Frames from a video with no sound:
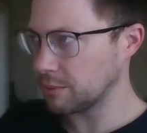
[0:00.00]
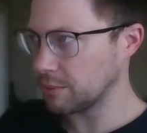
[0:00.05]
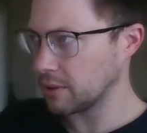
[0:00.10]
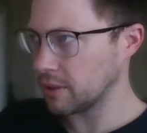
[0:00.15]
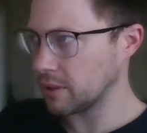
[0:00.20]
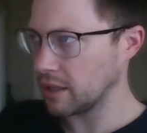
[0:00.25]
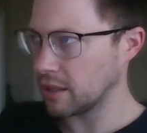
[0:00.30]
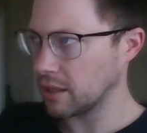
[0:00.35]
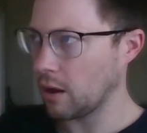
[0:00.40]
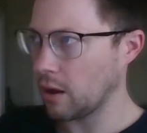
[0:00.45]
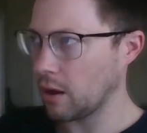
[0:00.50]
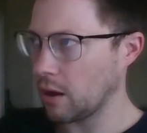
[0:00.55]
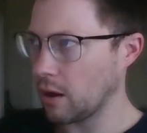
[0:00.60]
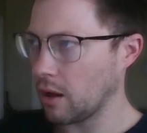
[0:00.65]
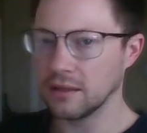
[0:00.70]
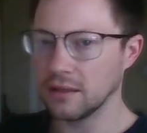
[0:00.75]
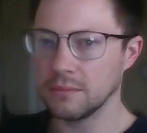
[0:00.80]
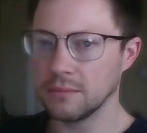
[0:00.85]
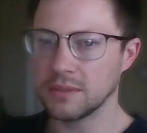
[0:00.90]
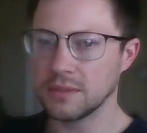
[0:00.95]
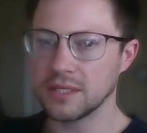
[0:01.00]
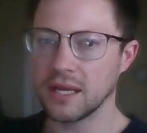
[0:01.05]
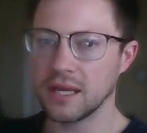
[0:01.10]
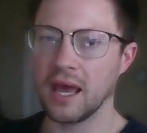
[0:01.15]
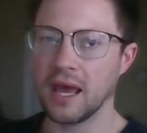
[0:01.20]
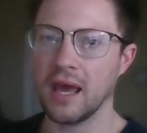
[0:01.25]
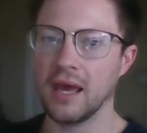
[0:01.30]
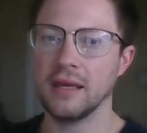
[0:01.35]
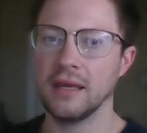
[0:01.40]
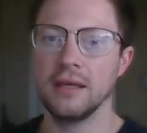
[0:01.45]
this is twice.
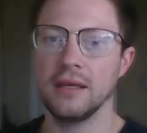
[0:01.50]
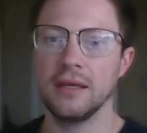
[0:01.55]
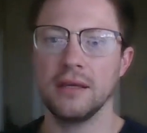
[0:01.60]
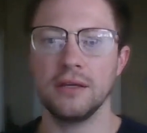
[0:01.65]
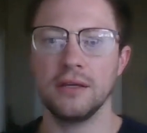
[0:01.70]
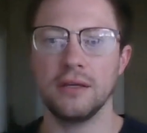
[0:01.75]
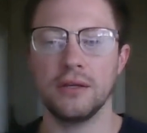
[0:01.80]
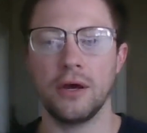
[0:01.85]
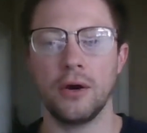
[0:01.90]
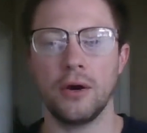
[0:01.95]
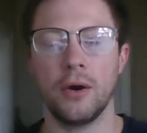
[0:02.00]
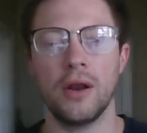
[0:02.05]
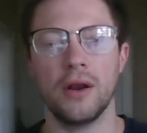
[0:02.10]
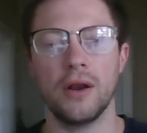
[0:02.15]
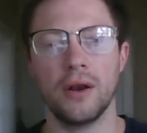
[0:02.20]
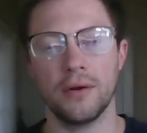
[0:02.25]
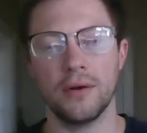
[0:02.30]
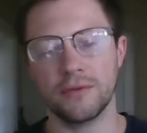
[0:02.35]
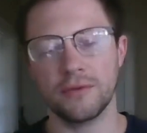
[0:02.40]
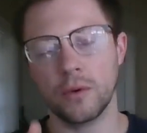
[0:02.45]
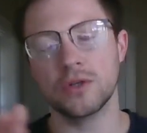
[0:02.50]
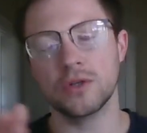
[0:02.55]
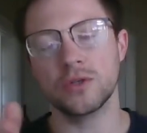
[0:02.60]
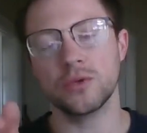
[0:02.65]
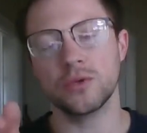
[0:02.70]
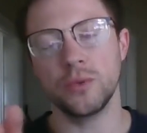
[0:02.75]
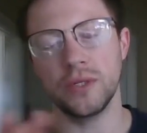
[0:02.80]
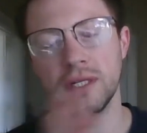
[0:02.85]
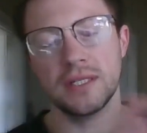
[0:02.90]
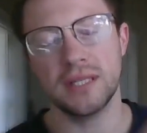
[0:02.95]
We're now 20 days past
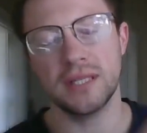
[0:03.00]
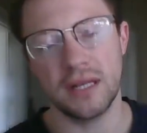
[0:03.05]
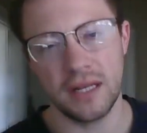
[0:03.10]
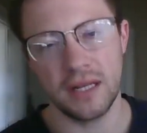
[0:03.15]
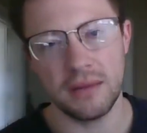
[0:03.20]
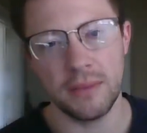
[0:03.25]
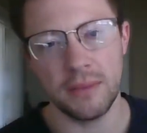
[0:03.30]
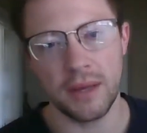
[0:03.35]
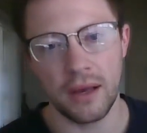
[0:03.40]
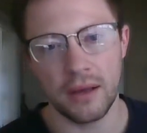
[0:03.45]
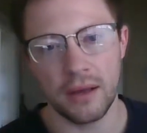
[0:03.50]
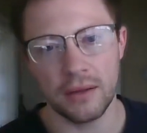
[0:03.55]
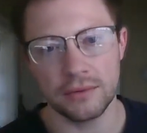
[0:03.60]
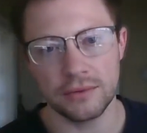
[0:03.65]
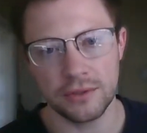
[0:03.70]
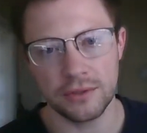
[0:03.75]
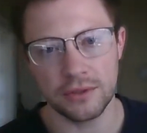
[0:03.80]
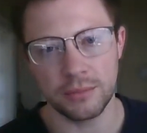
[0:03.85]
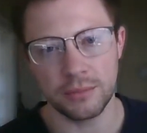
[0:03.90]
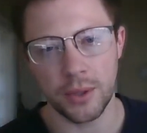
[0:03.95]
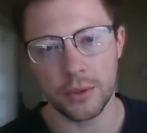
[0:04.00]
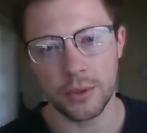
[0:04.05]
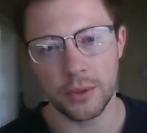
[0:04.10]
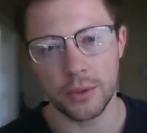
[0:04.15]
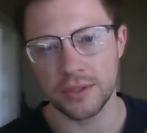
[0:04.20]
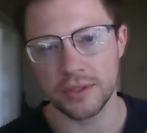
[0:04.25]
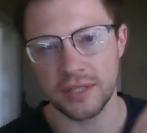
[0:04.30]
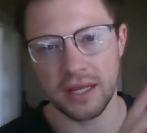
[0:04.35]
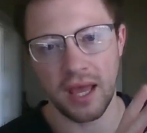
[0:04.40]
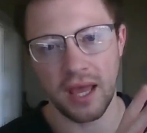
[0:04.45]
payment. You're supposed to pay on day 30.
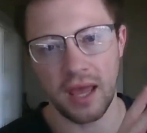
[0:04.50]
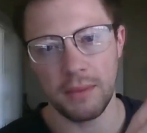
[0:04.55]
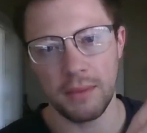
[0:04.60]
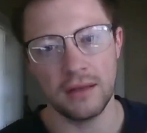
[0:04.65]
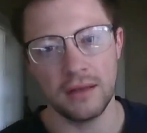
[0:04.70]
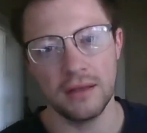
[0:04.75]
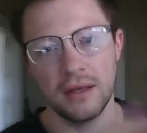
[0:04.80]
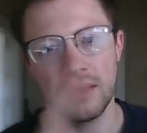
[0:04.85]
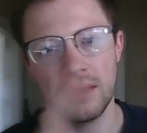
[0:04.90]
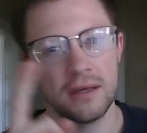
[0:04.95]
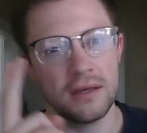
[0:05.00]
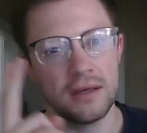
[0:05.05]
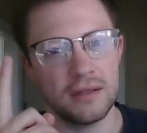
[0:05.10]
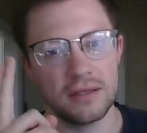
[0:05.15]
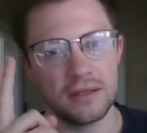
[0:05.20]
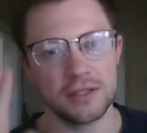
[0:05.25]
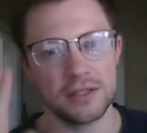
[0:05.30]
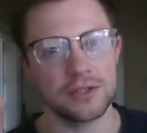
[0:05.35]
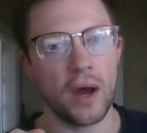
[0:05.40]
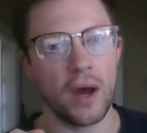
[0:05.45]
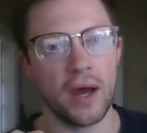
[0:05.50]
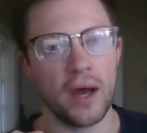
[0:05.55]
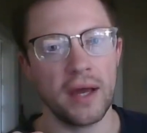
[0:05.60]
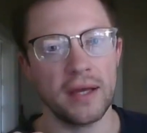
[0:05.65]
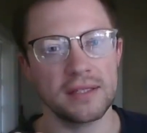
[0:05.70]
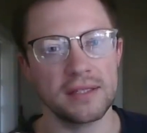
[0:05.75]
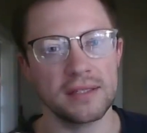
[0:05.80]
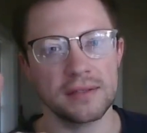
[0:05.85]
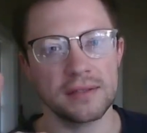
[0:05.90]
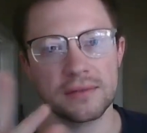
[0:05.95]
Now you're trying to pay us on day
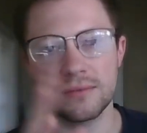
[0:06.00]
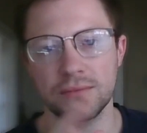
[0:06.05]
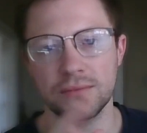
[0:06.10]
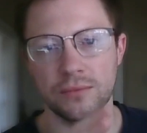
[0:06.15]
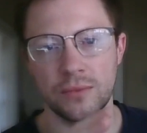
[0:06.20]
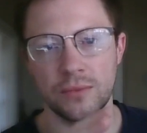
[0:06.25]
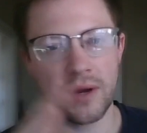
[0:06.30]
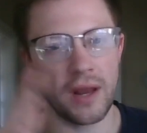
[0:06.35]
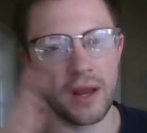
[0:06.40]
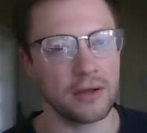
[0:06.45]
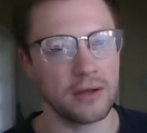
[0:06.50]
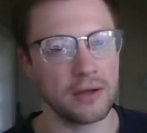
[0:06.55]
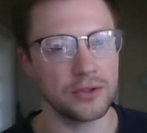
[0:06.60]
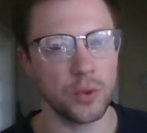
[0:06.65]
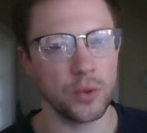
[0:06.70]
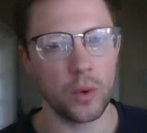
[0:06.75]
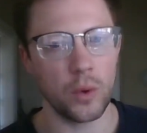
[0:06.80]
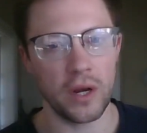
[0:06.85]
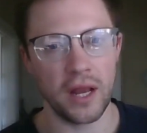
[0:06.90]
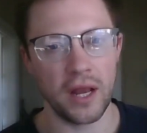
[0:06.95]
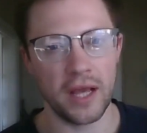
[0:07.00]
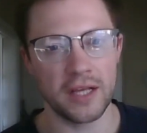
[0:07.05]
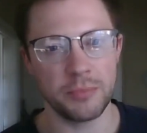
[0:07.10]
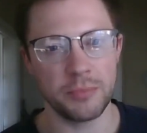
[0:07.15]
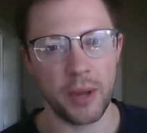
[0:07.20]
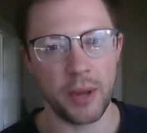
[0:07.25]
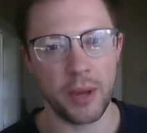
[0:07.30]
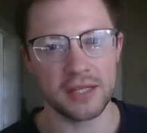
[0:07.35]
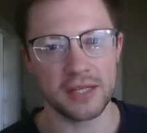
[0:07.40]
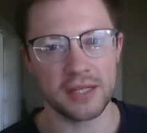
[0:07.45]
50.
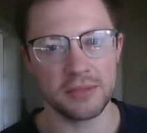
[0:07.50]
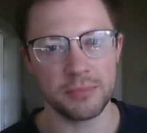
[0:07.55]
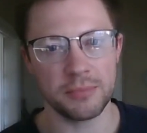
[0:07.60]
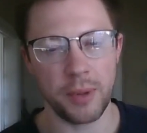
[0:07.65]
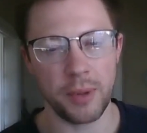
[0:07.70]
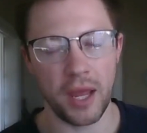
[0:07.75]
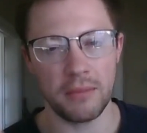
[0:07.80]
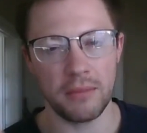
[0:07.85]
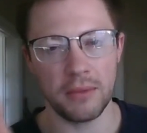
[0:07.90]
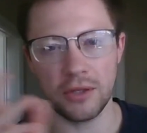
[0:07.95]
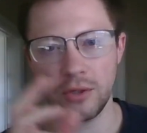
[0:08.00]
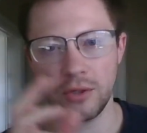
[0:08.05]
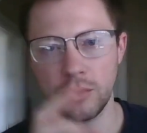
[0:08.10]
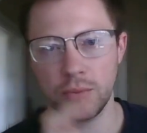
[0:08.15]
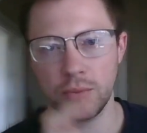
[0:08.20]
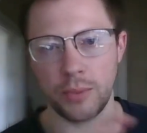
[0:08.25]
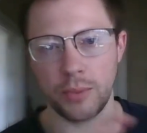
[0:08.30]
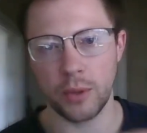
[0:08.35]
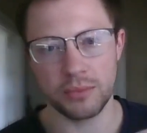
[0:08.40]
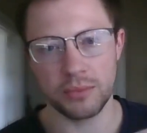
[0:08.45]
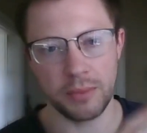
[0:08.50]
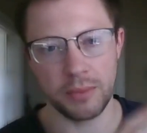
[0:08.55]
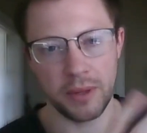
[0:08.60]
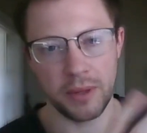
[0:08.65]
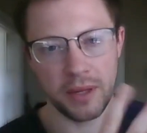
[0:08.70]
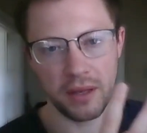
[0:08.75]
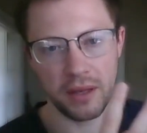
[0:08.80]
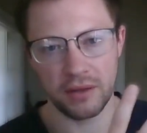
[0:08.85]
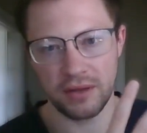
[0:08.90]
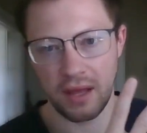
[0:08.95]
You're not doing what you said you were going to do
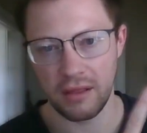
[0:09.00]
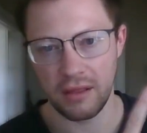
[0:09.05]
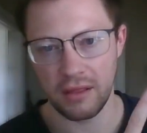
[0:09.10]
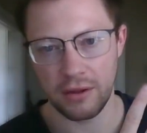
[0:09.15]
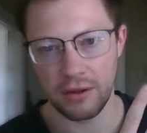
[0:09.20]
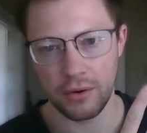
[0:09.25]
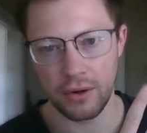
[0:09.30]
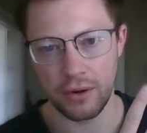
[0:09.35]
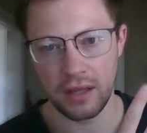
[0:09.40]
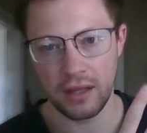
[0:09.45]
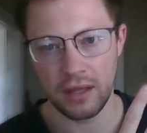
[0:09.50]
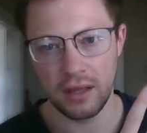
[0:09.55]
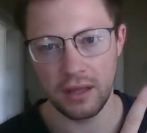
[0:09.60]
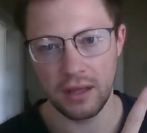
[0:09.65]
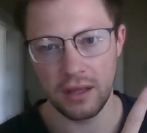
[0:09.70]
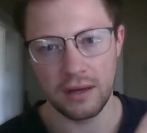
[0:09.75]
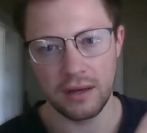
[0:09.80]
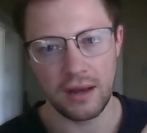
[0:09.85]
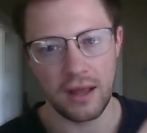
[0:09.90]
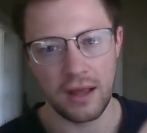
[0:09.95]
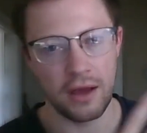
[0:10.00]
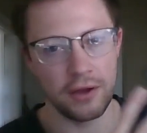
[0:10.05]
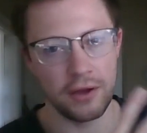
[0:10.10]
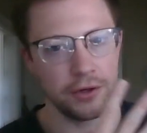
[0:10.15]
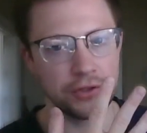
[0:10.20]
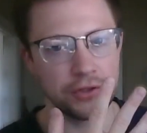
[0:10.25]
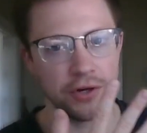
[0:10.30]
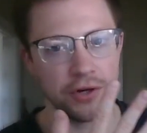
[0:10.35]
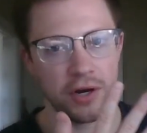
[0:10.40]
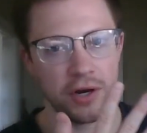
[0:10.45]
it. And we have it in writing in an
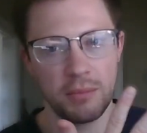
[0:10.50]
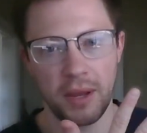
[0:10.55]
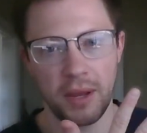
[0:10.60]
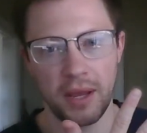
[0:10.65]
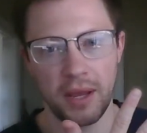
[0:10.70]
email